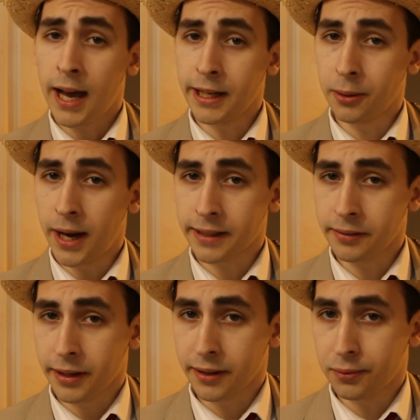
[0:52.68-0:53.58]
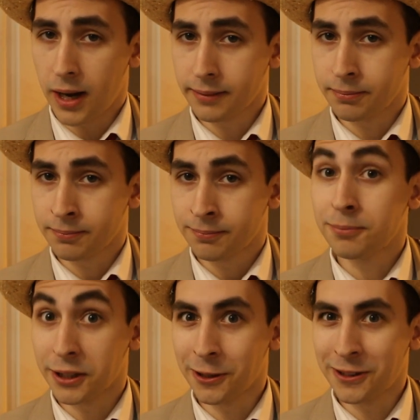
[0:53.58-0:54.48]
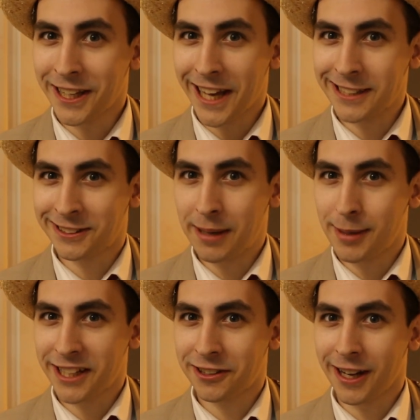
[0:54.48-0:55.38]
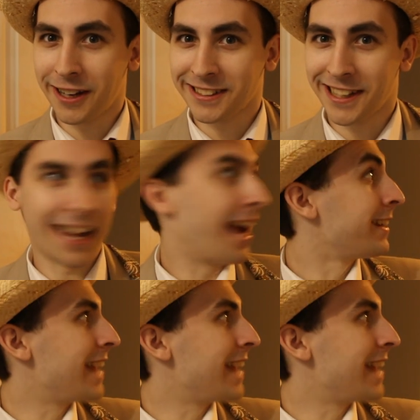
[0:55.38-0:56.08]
I know I can think of one, but good thing Ace Demolitioner is here.